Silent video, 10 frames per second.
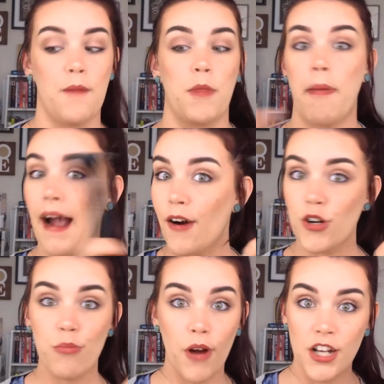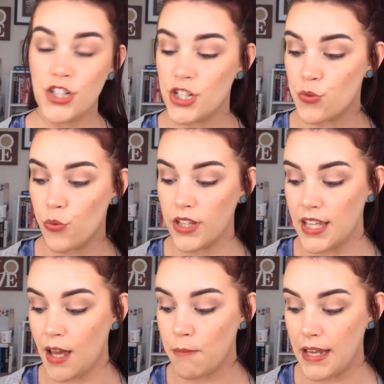The powder brush is really
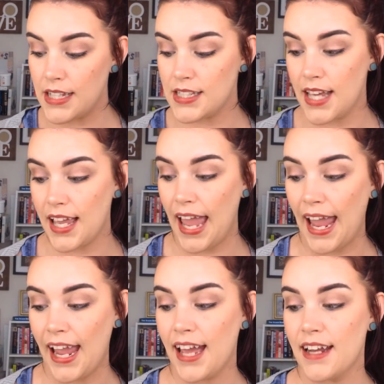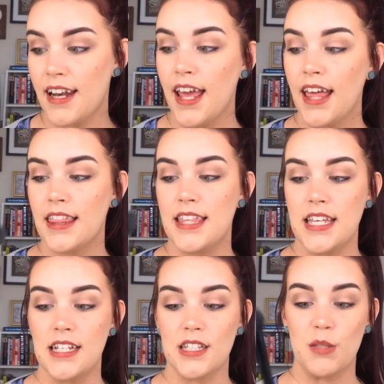amazing, and
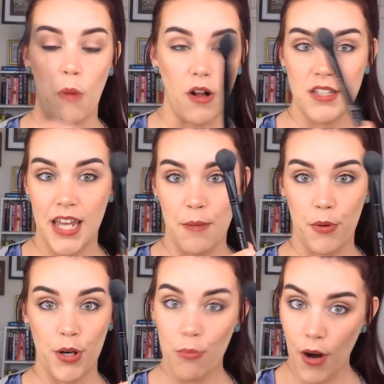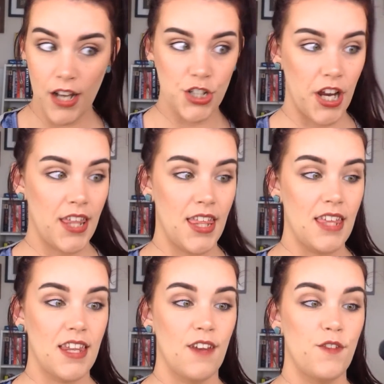the small tapered brush. I think
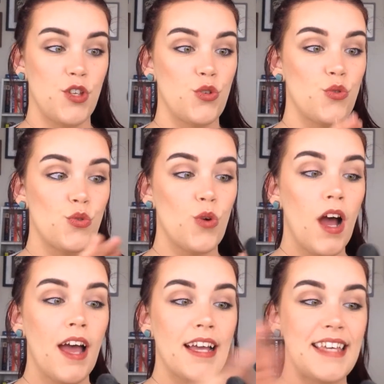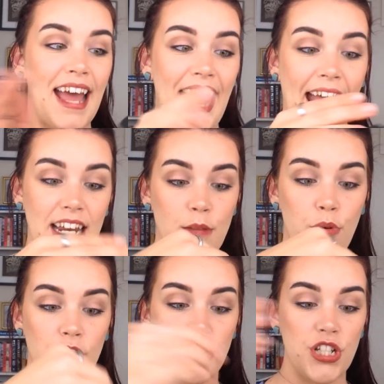that if you get any
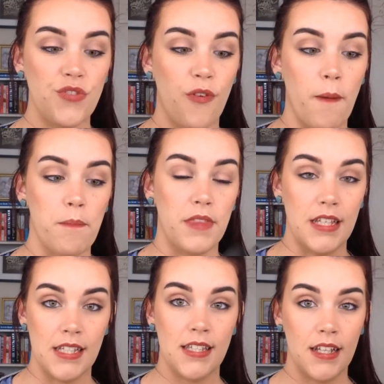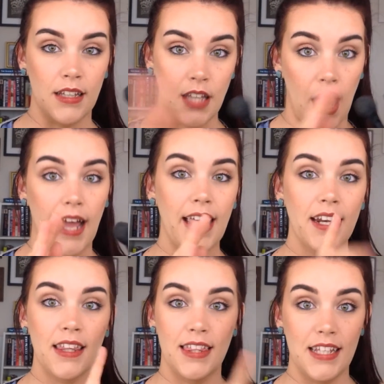brushes from this
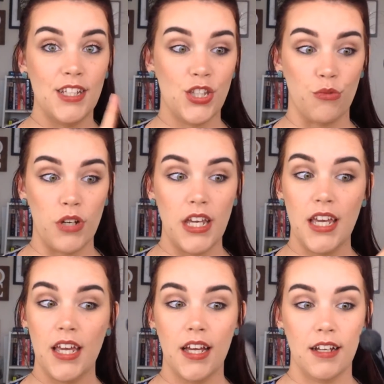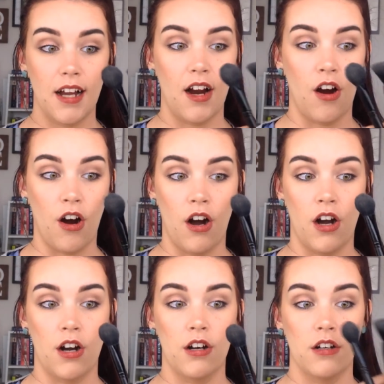line, these three
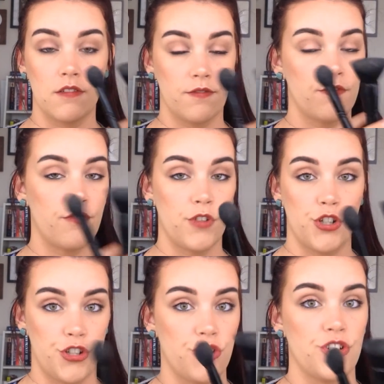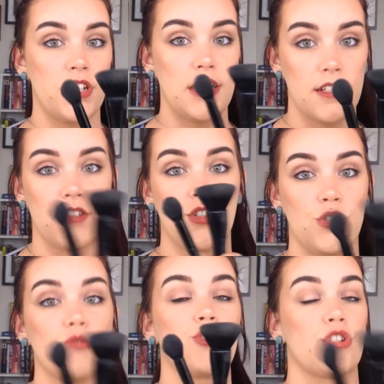are for sure.
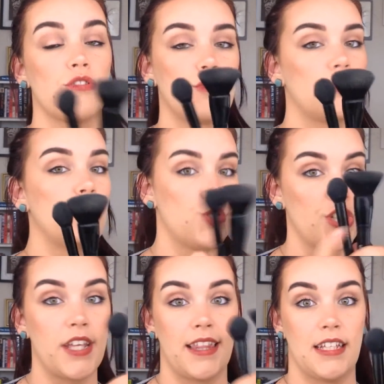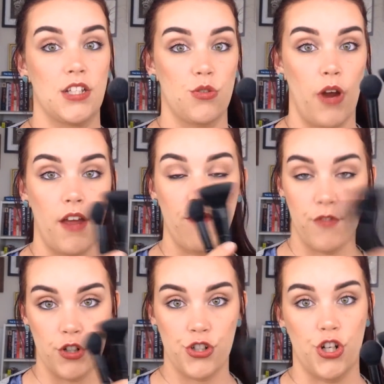You should get these three
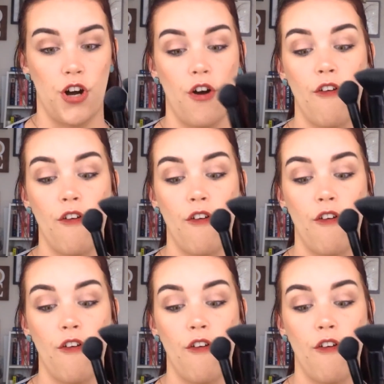for sure.